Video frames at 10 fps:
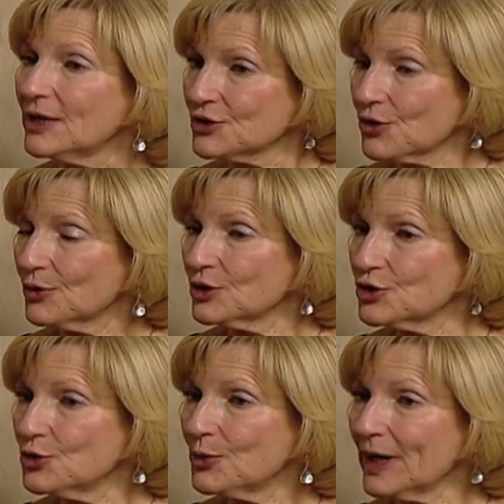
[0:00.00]
so
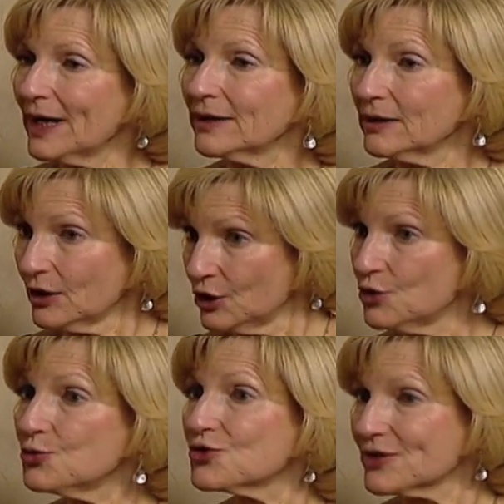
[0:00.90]
that you can
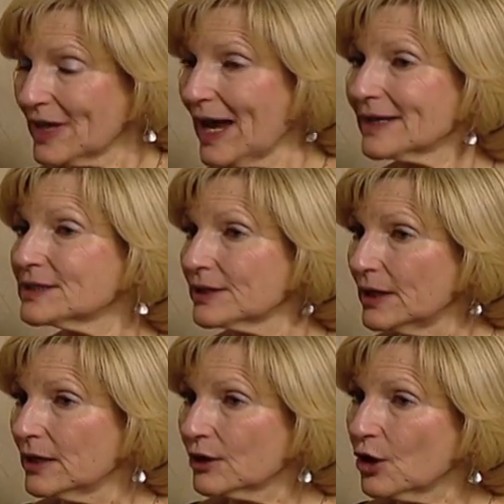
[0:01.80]
use that
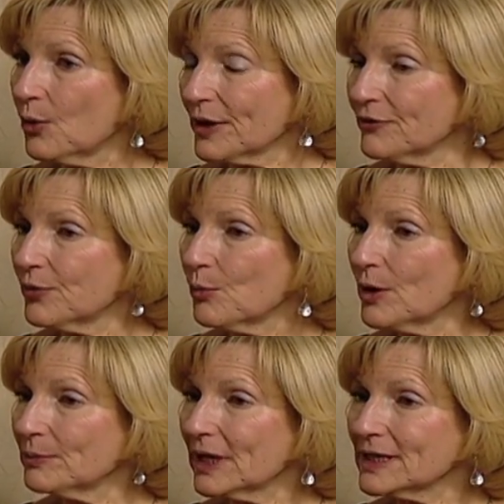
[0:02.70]
going from
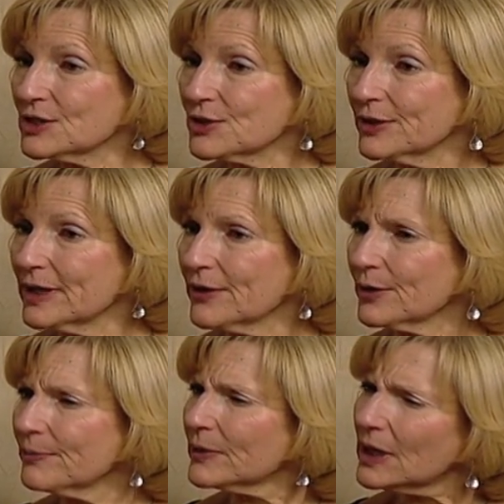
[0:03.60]
one place to
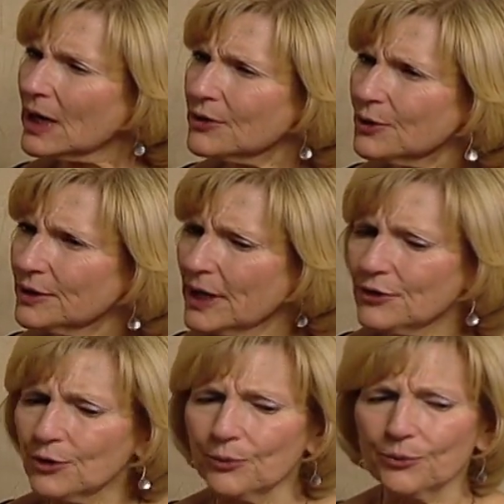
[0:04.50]
another. The other, another